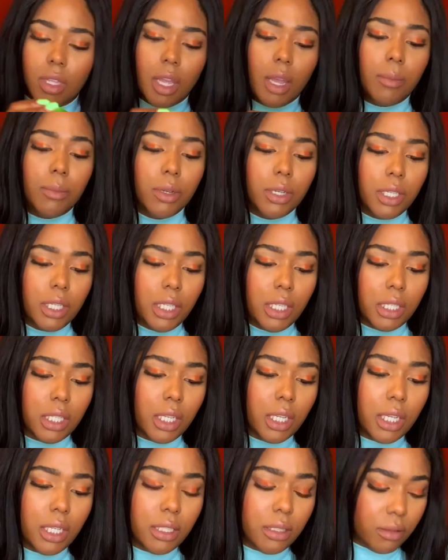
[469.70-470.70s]
I'm gonna eat
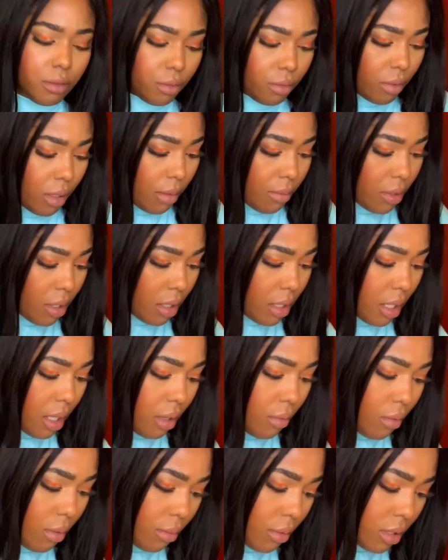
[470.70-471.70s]
the end. I'm gonna cut
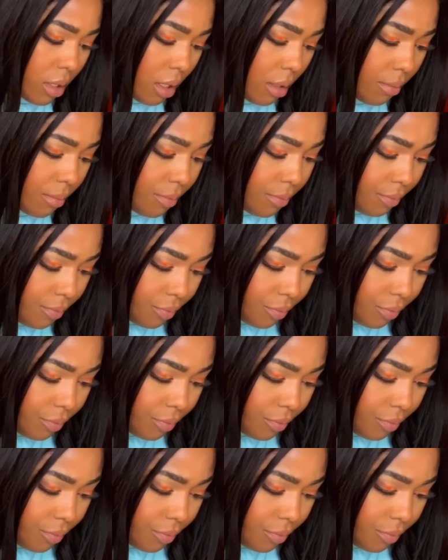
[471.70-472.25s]
it one more time.